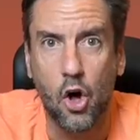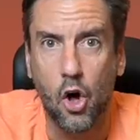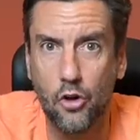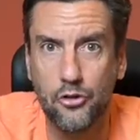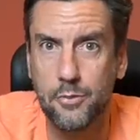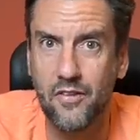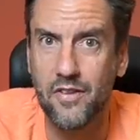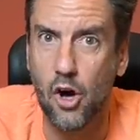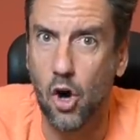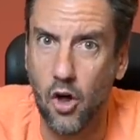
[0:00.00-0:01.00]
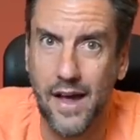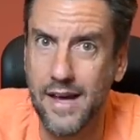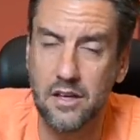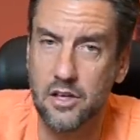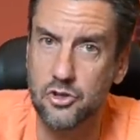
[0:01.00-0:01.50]
Ultimately, all I
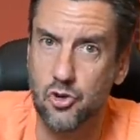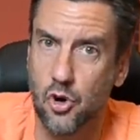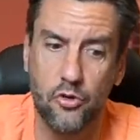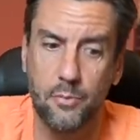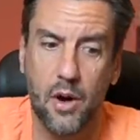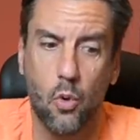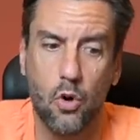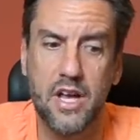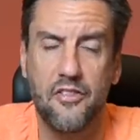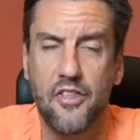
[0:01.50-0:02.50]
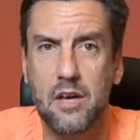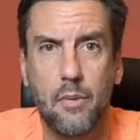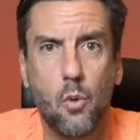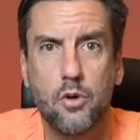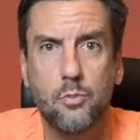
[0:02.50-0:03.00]
can control is my work ethic and
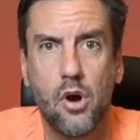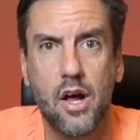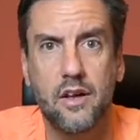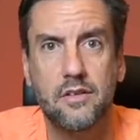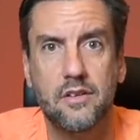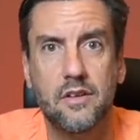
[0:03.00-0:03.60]
my work product.